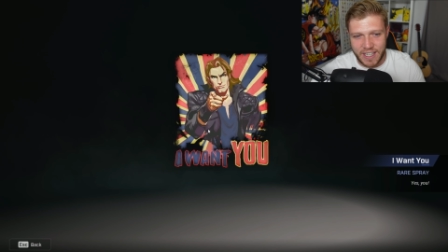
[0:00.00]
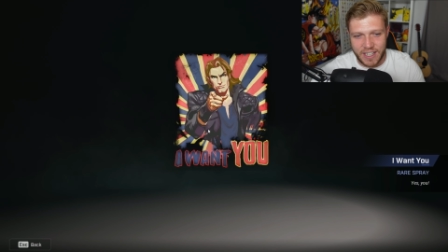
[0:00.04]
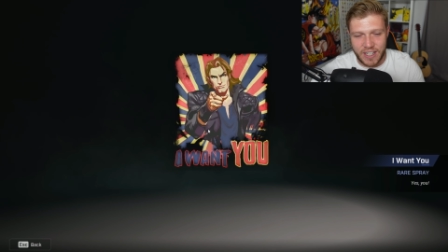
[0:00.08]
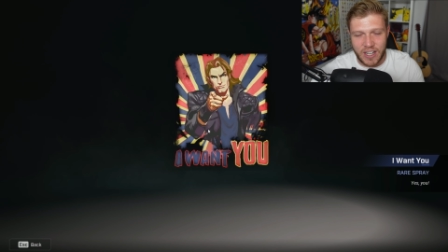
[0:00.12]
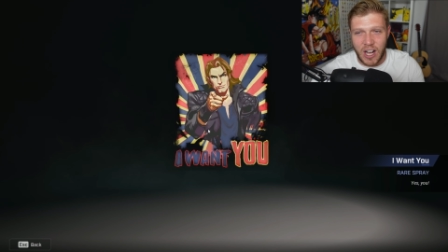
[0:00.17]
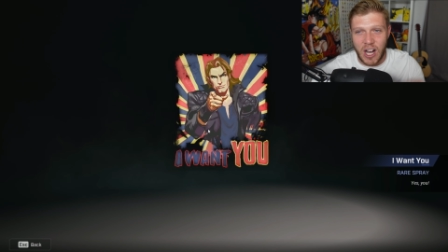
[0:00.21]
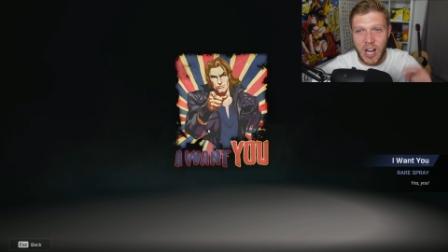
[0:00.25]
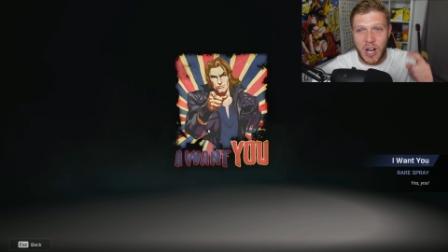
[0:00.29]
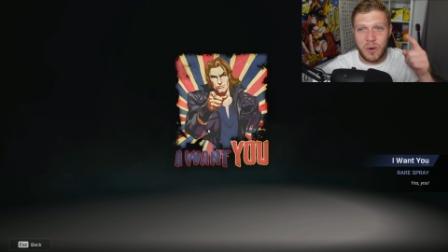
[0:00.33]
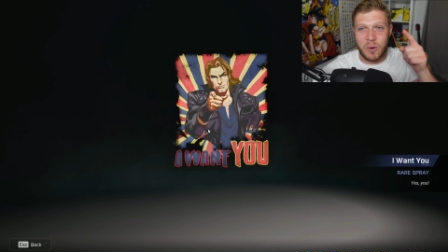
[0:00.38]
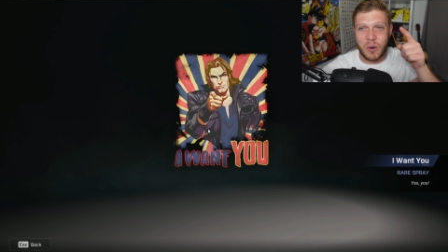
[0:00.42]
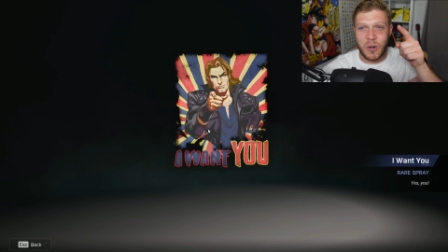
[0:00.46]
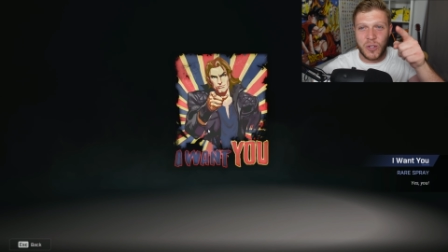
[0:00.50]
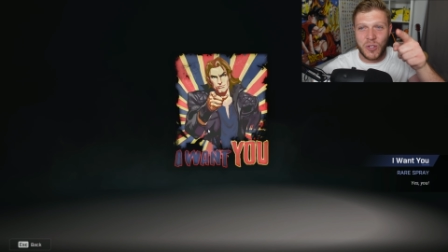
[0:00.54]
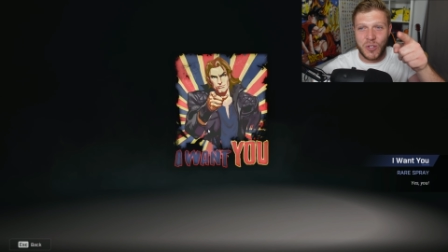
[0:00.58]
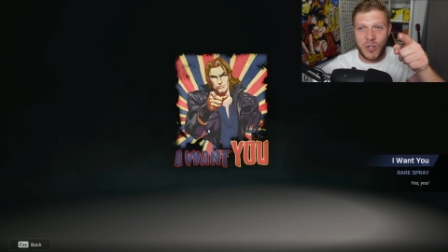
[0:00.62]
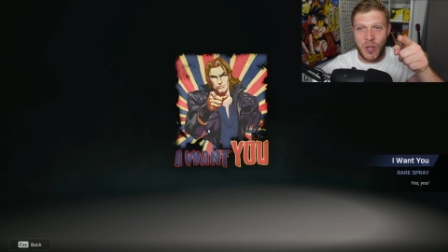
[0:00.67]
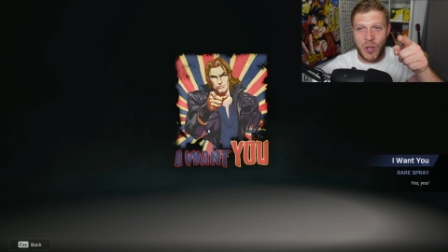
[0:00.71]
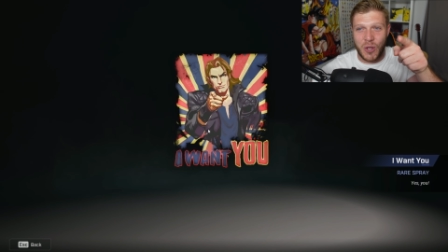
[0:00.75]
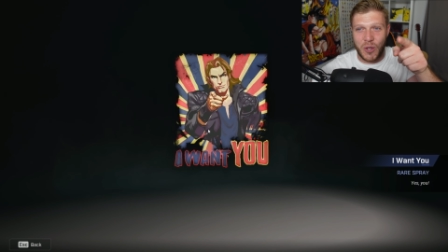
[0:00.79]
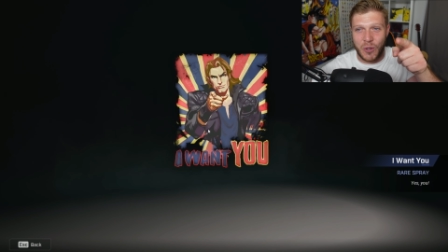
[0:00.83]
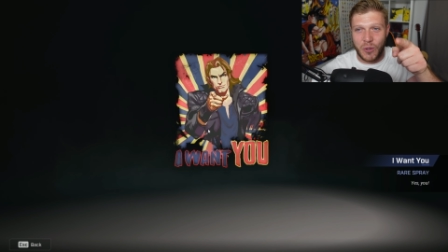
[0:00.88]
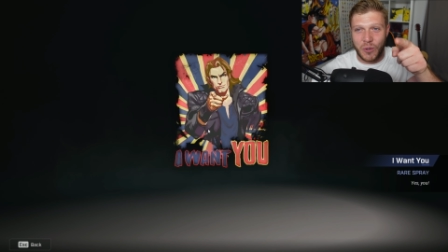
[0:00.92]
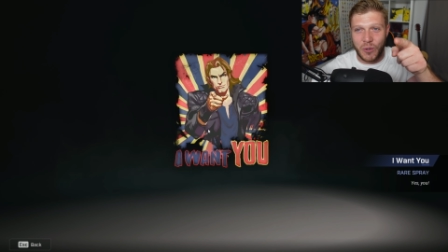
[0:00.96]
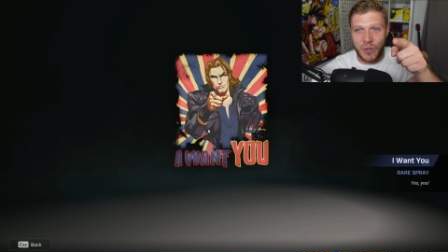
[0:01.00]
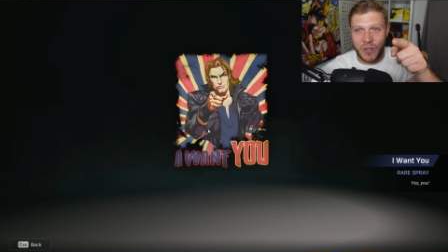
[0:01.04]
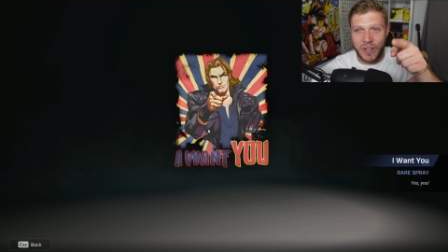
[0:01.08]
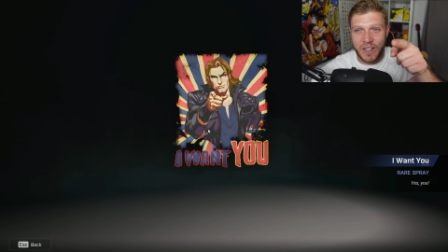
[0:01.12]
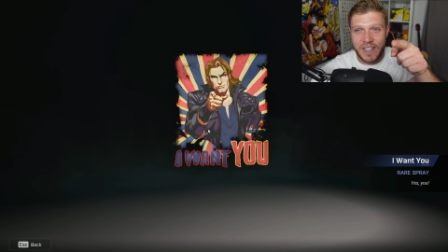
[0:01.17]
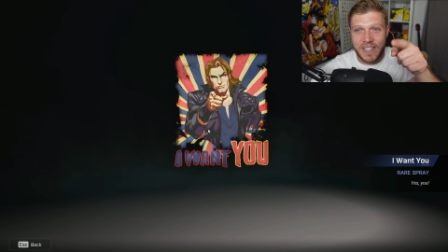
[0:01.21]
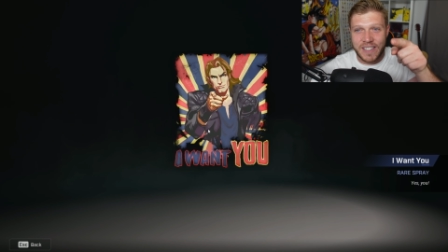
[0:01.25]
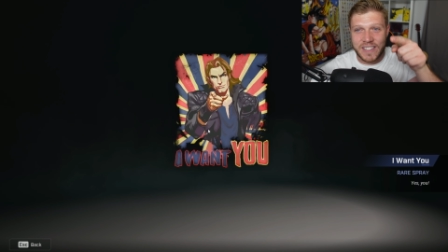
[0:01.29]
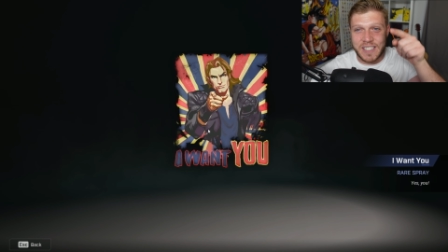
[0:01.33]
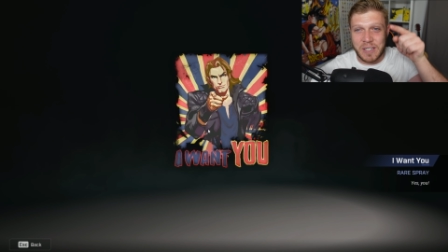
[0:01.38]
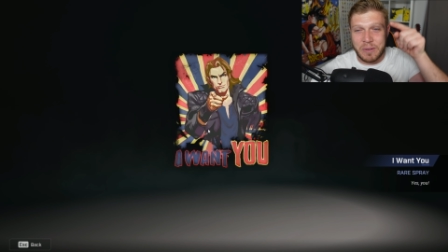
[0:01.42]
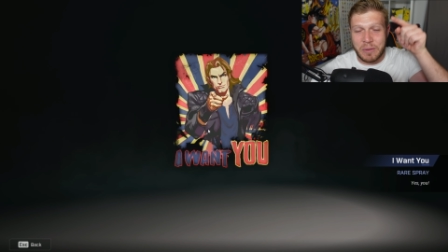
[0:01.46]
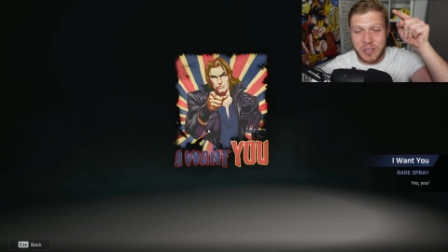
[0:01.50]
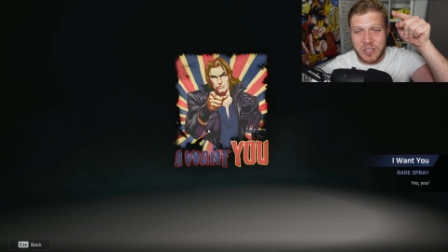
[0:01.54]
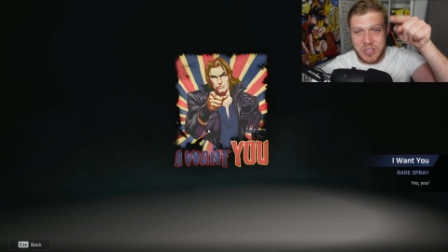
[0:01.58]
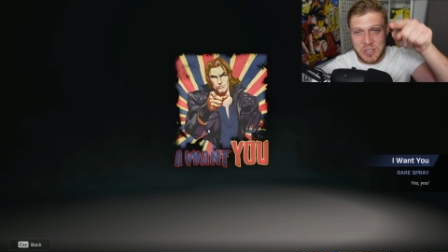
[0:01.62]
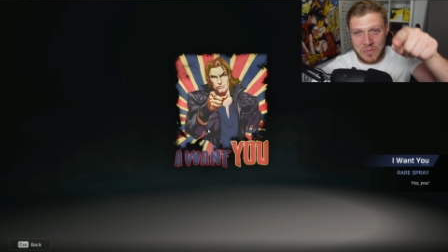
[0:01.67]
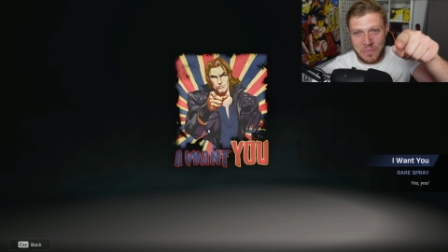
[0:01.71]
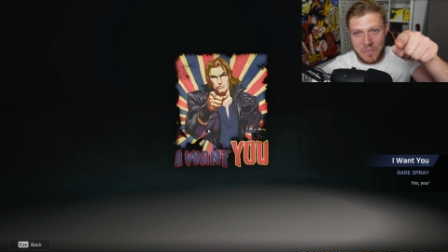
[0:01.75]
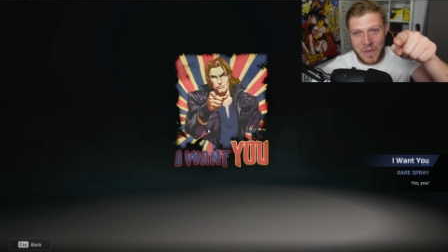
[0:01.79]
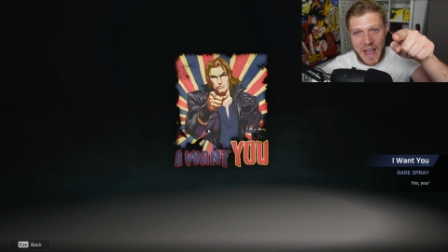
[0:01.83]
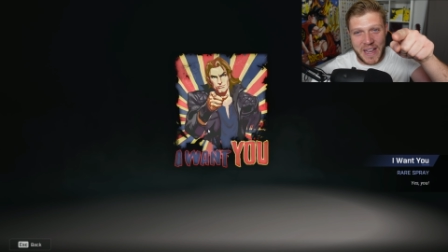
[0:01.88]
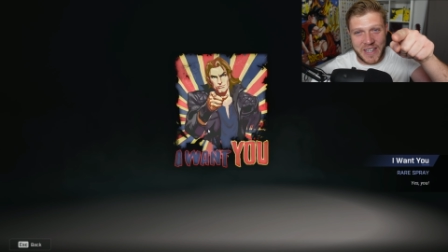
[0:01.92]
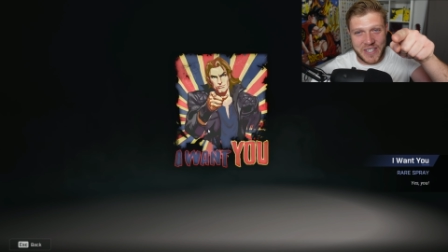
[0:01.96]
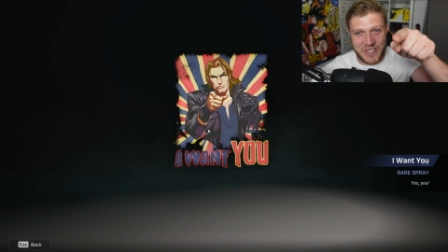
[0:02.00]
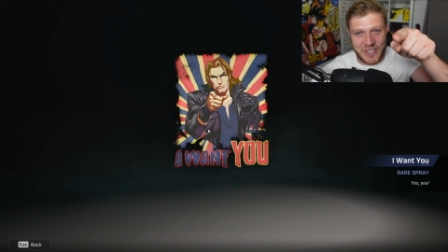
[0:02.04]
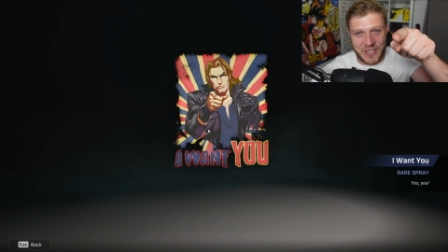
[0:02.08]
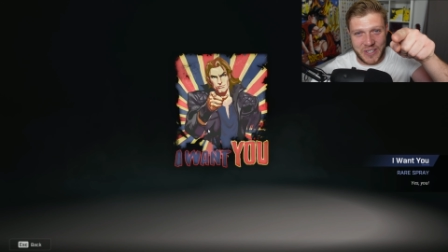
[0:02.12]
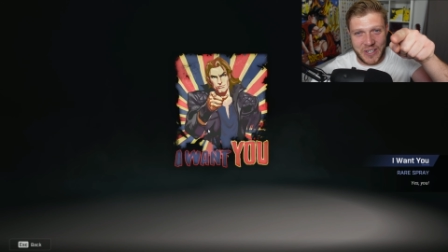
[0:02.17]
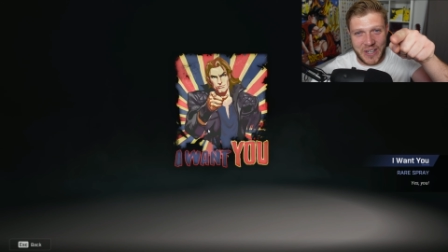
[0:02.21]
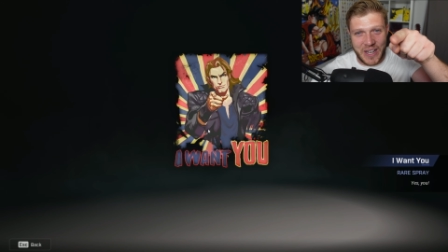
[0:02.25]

And I want you to smash the